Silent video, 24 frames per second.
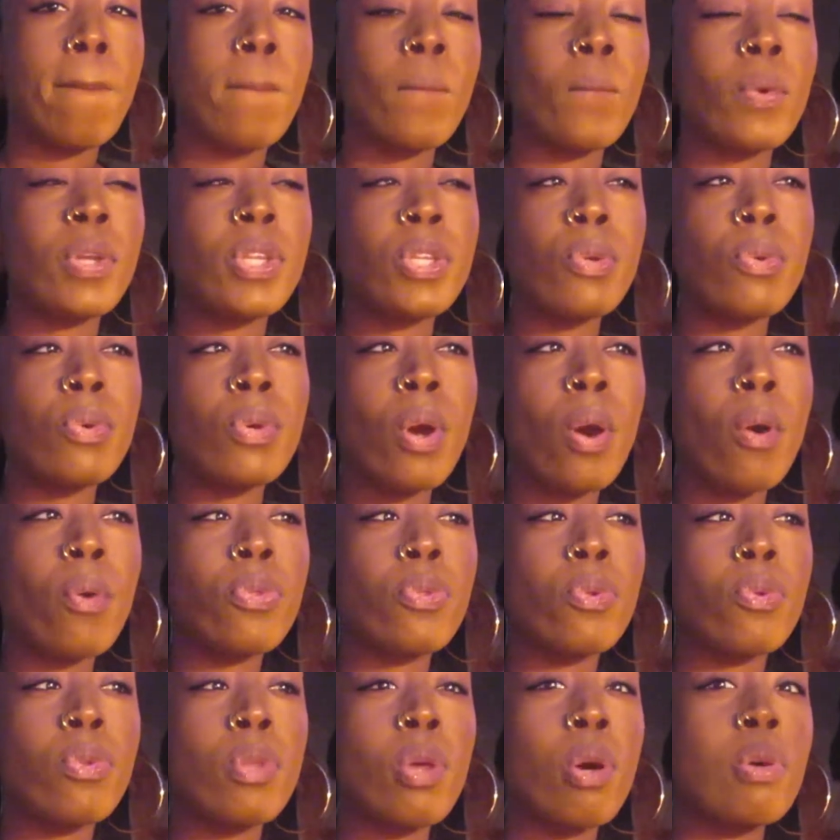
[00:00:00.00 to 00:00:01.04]
when you go
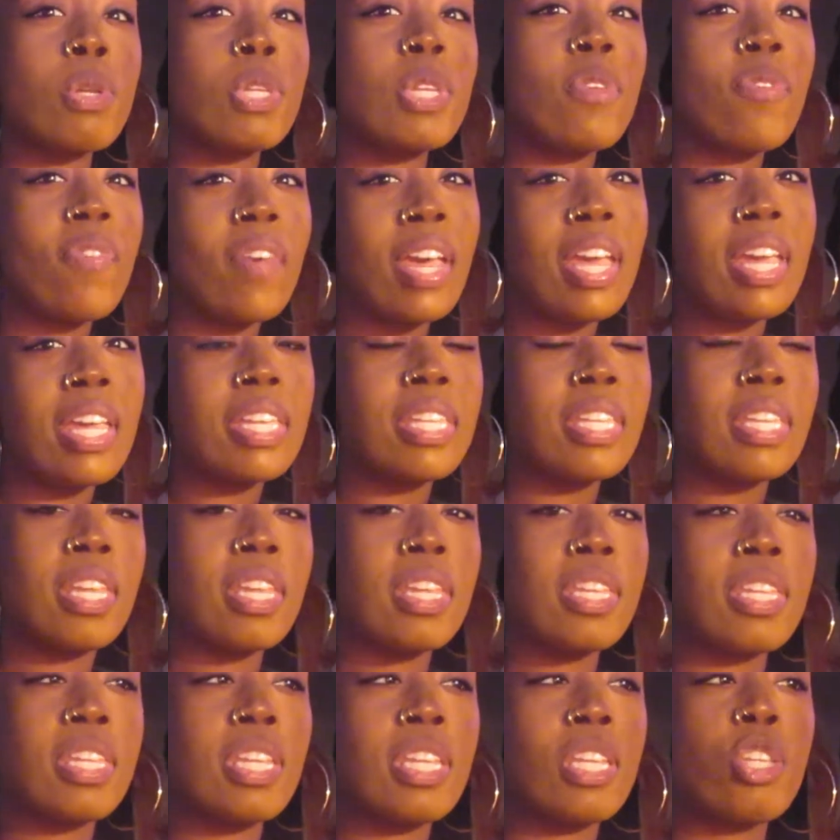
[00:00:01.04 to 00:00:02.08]
through those
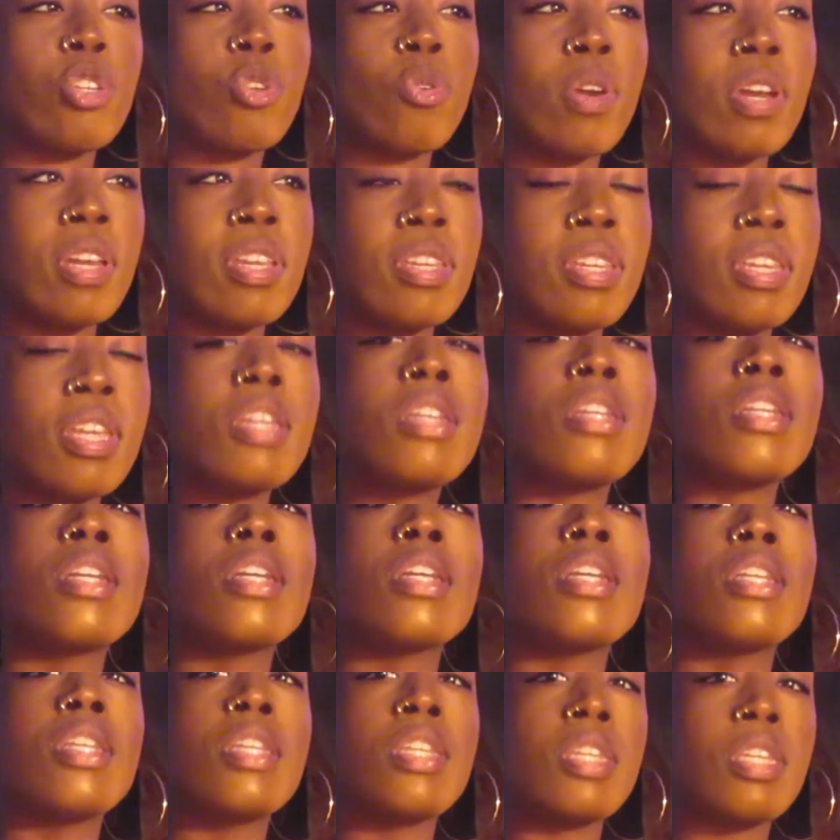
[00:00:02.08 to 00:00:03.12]
phases and
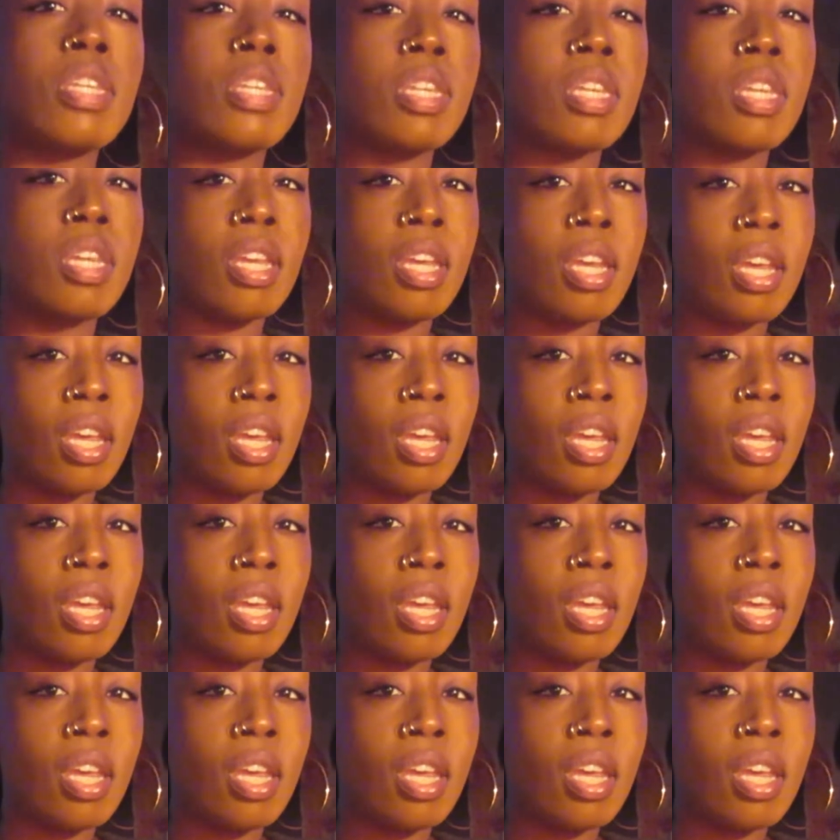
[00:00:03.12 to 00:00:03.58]
transitions,